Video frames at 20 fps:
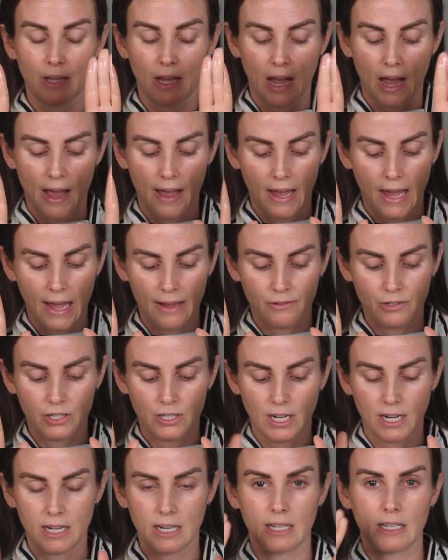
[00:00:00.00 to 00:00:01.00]
I have
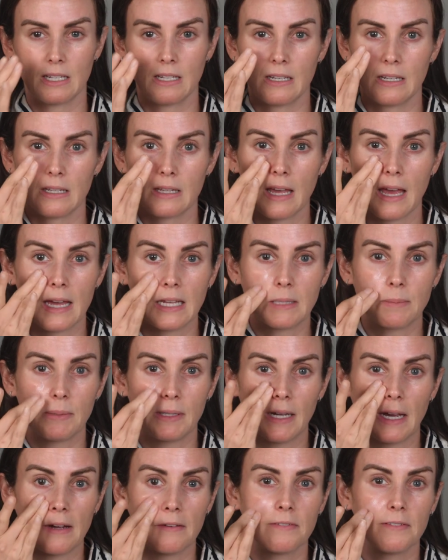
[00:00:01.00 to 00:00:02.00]
shaken the
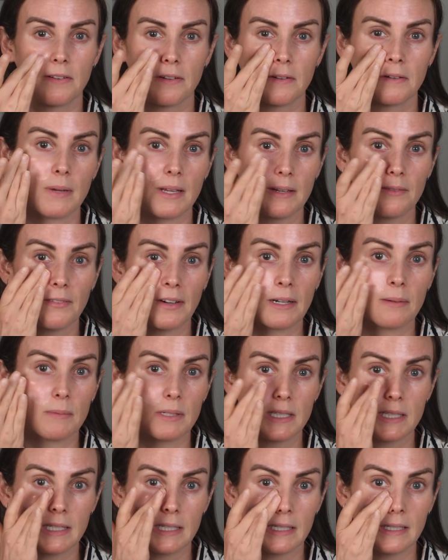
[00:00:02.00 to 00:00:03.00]
SPF and
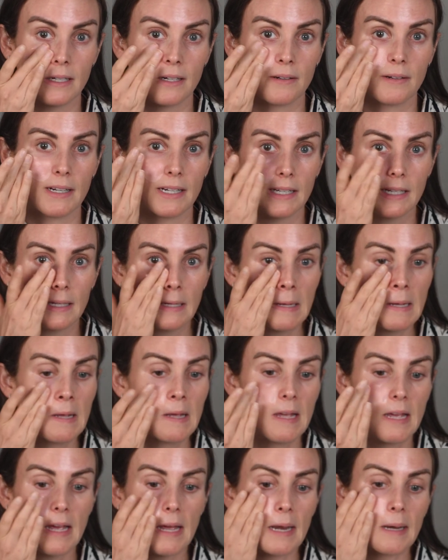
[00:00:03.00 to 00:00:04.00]
vitamin C already,
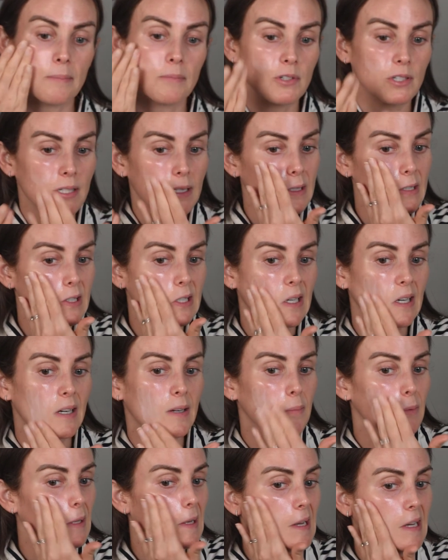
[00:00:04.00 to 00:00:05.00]
and I'm just gonna start
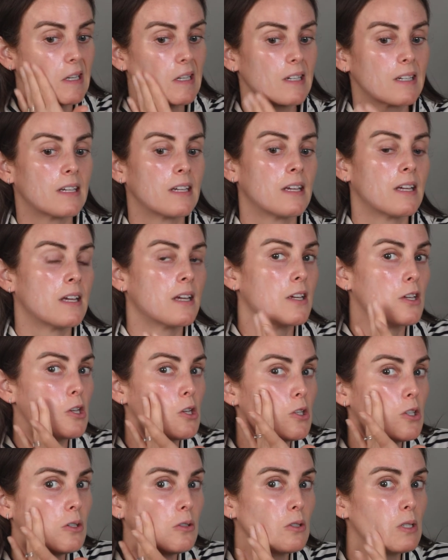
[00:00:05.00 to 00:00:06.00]
applying it.
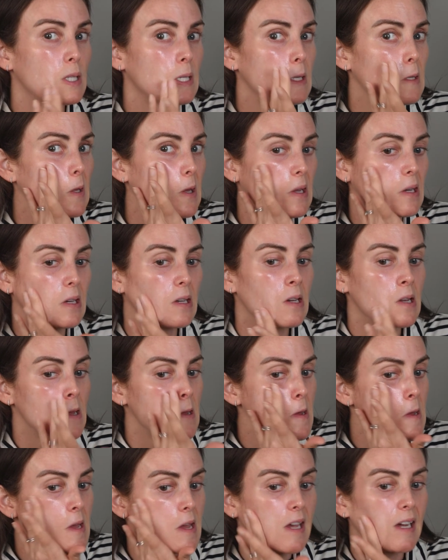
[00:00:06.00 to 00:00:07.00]
You do see that
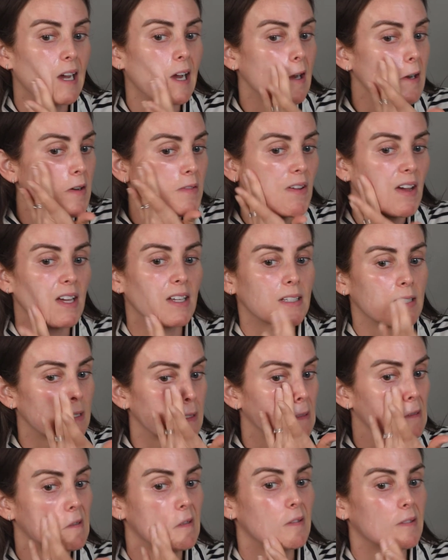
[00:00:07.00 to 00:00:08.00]
it kind of
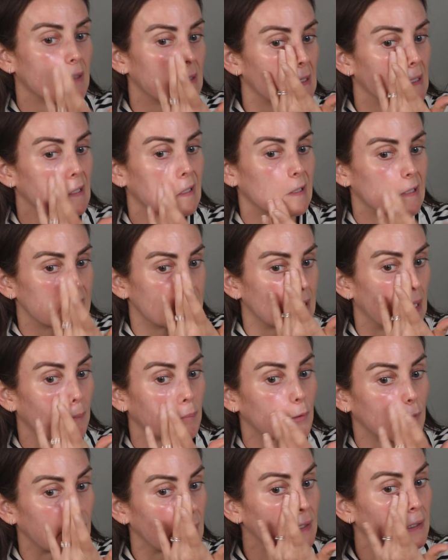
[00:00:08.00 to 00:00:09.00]
has, like it can
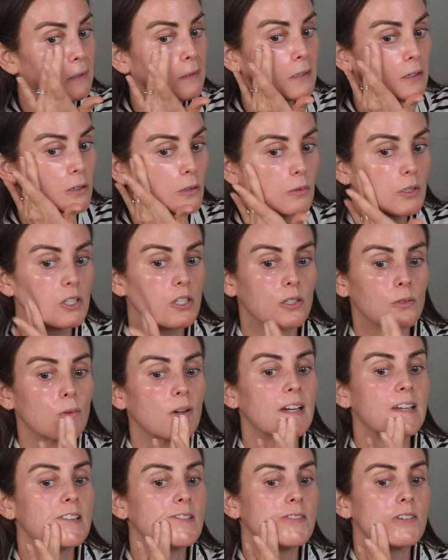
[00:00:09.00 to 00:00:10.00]
separate a little, which is
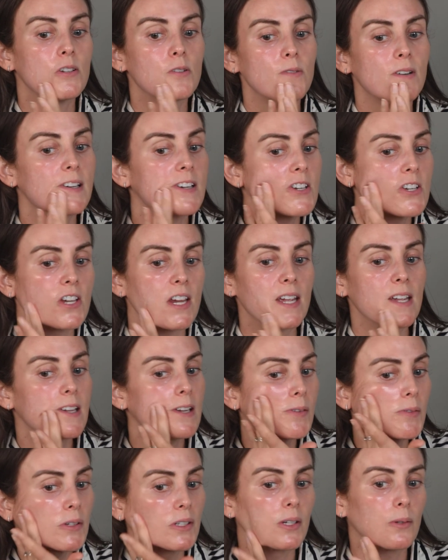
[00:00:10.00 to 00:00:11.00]
why you do wanna shake
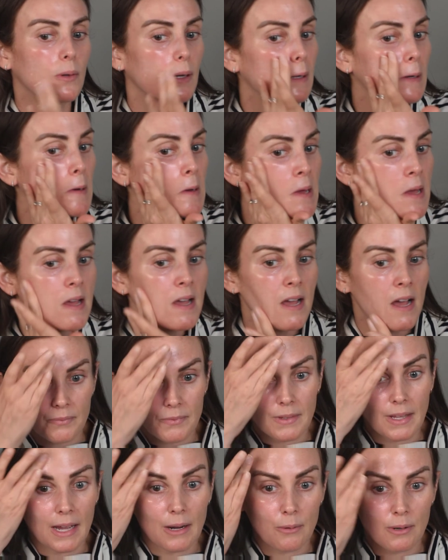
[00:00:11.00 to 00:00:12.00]
it really well.
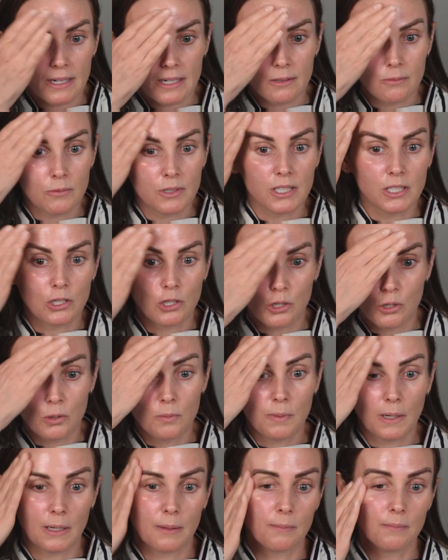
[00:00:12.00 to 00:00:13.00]
I went in with 2
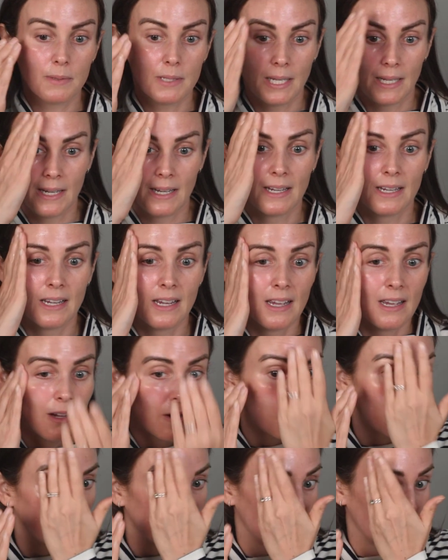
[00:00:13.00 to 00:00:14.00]
pumps,
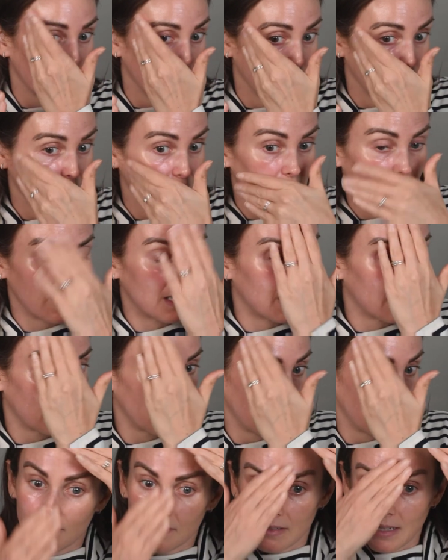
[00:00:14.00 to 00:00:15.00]
which was
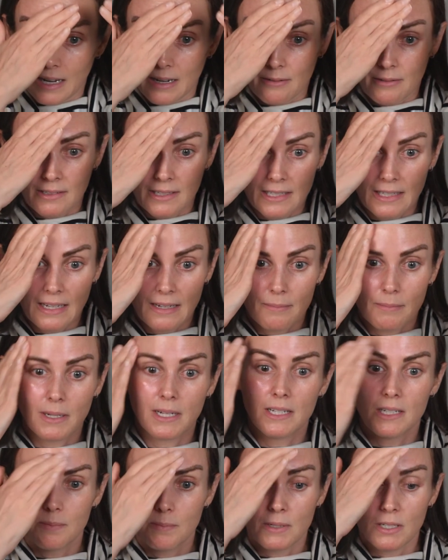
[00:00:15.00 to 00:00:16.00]
not really that
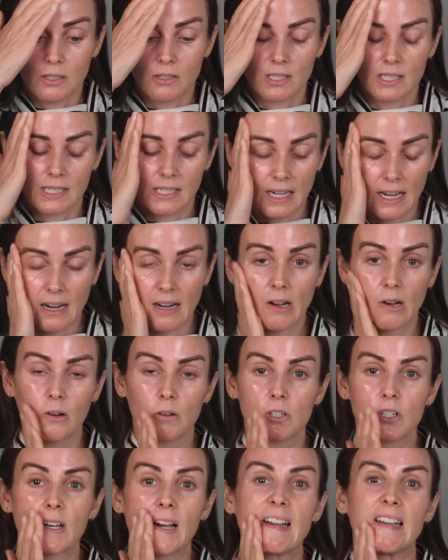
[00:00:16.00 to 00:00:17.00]
much, but you see how
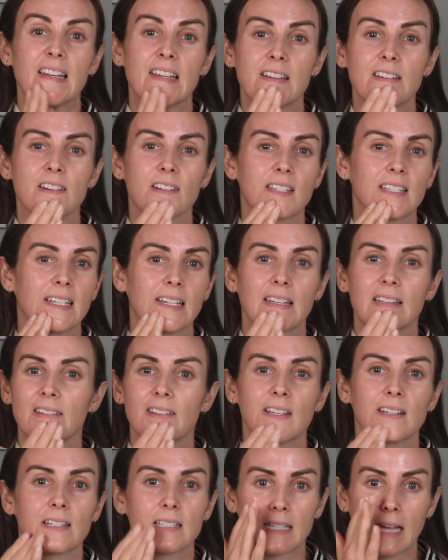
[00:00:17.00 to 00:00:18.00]
shiny your skin
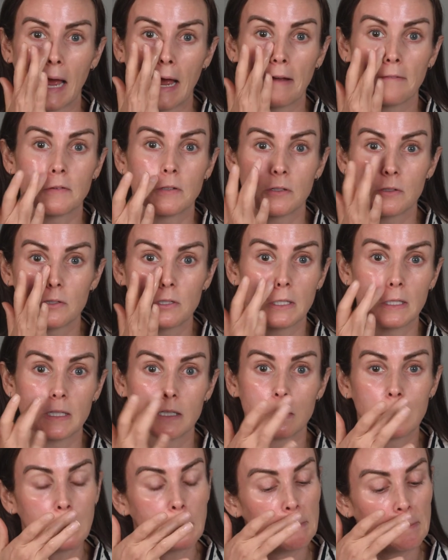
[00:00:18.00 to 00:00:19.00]
looks after
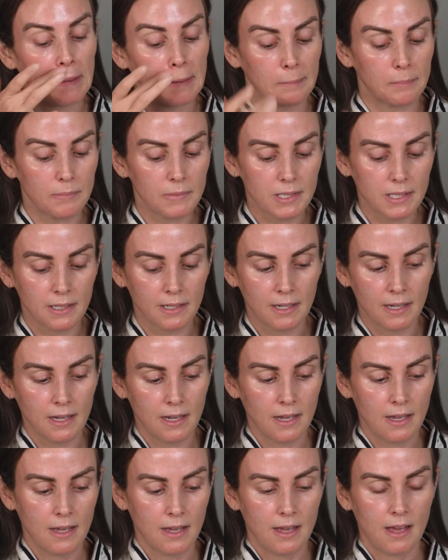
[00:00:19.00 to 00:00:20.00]
just 2 pumps.
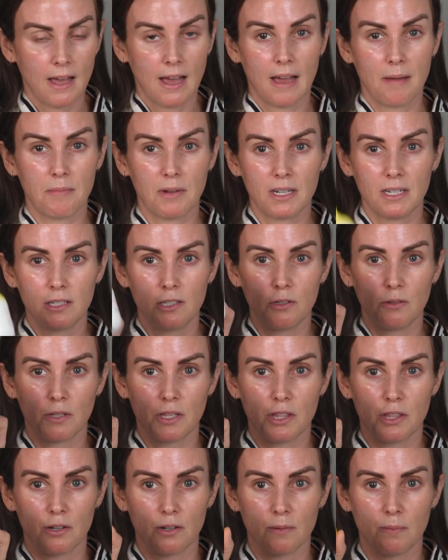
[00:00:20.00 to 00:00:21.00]
I'm gonna do a
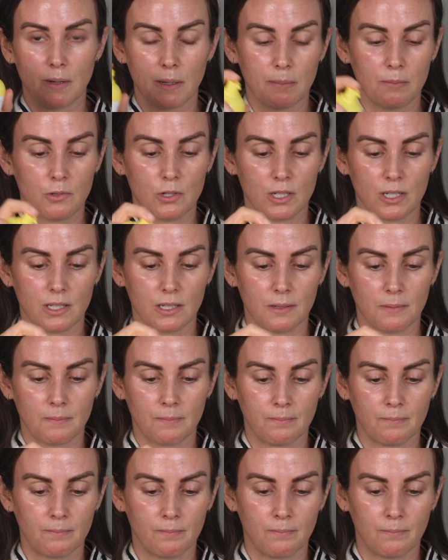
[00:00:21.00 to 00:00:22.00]
3rd pump, just
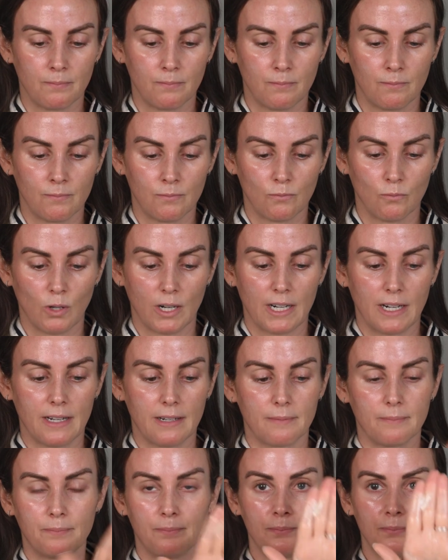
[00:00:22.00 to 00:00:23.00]
why
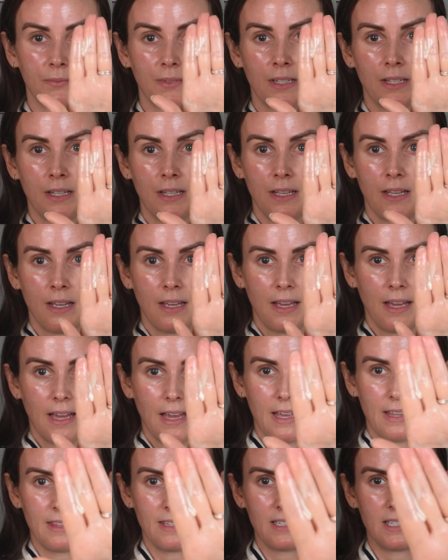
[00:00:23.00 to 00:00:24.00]
not?
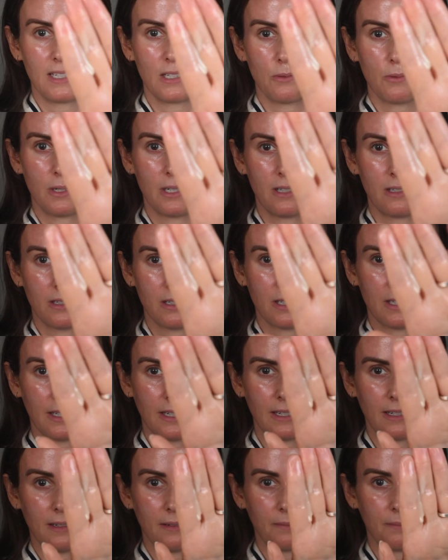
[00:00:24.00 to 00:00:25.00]
And this is what it looks
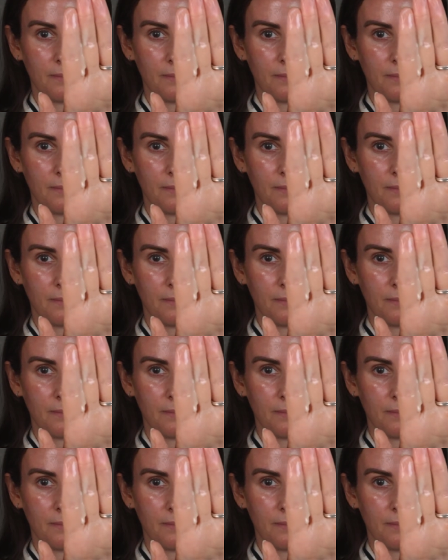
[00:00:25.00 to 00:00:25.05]
like.